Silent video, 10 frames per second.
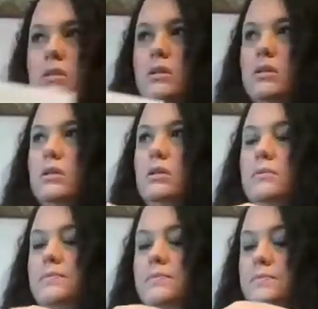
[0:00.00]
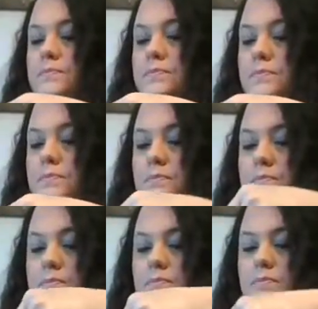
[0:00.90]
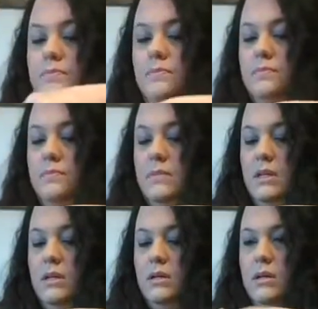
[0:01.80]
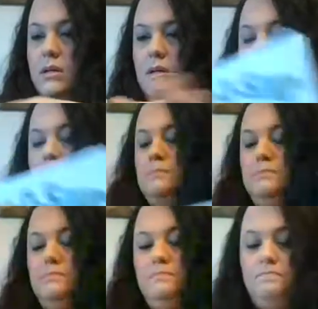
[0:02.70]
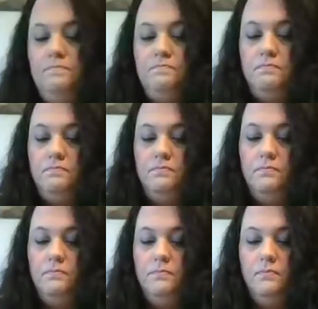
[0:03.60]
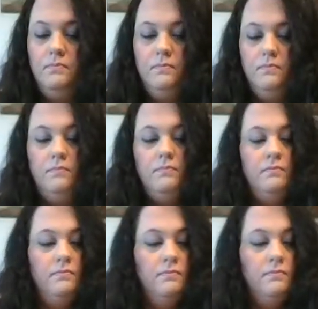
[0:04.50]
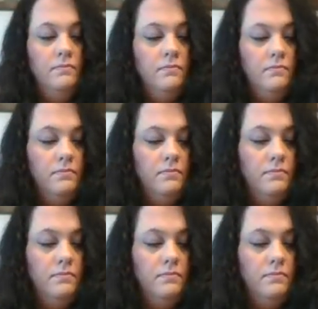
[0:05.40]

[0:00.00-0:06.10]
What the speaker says: No one is speaking in this clip.